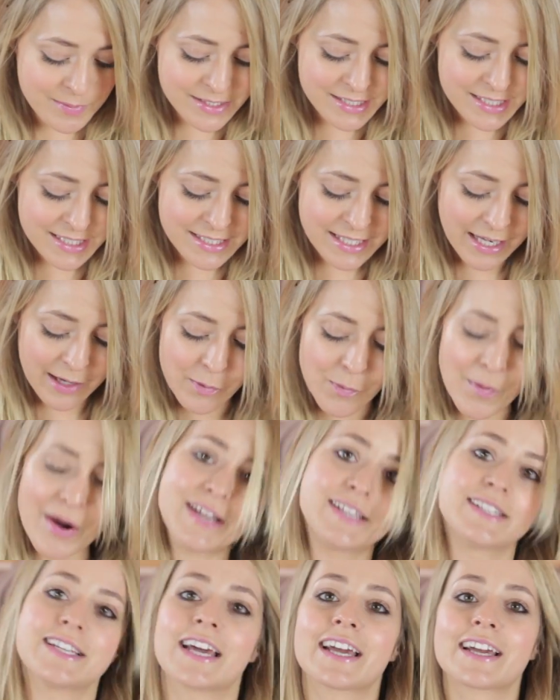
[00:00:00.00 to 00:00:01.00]
sitting
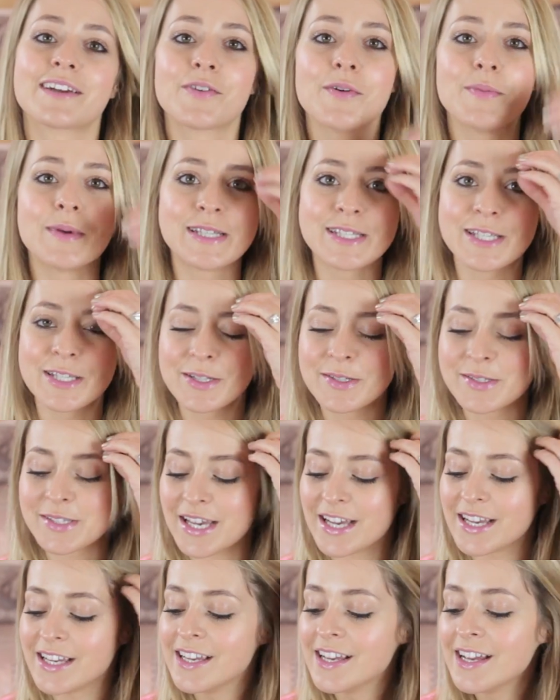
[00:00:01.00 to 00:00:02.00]
waiting for me to use
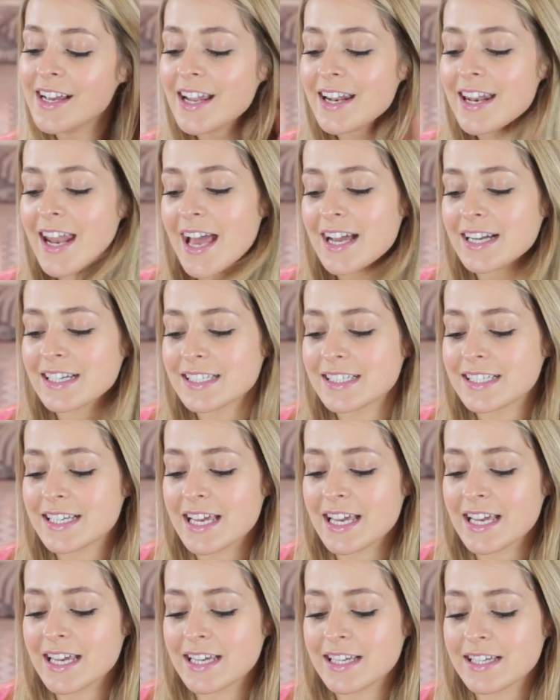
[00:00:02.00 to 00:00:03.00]
it. Next
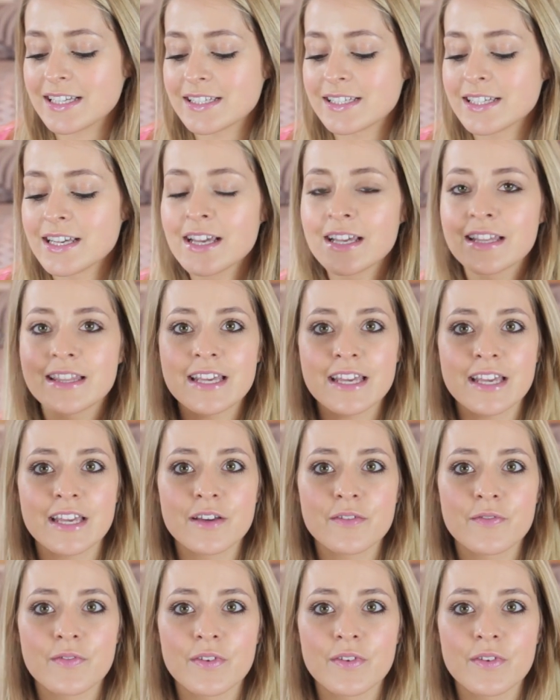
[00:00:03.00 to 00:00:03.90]
is the